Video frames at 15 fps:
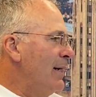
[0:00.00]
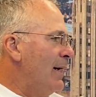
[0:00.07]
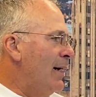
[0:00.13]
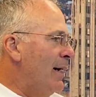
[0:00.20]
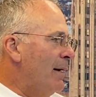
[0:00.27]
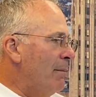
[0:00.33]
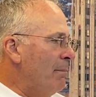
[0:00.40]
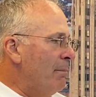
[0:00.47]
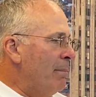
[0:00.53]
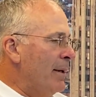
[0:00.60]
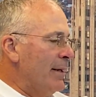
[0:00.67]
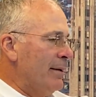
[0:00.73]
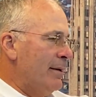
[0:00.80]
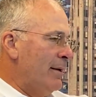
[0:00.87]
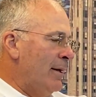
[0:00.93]
Um,
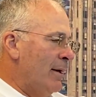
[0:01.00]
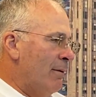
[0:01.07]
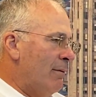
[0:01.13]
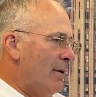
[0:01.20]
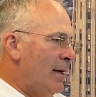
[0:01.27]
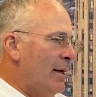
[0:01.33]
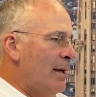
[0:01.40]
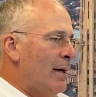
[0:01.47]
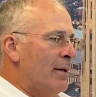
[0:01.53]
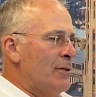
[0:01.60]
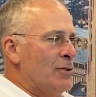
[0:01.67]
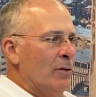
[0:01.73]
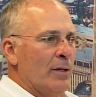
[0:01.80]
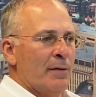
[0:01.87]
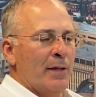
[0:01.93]
but you know, I, I,
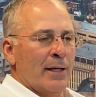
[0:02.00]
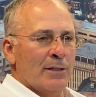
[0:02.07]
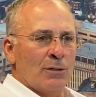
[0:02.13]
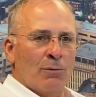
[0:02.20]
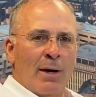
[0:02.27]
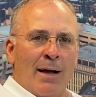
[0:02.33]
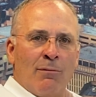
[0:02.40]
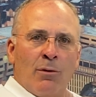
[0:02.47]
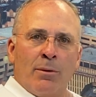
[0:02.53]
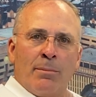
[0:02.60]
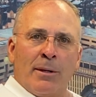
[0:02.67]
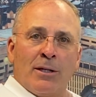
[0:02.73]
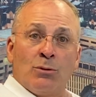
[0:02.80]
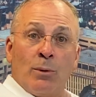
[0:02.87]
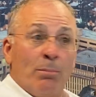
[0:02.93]
certainly think it's a rivalry
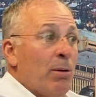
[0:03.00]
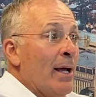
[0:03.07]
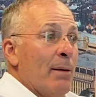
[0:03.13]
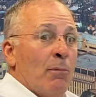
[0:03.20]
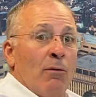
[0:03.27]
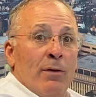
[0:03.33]
because we play them.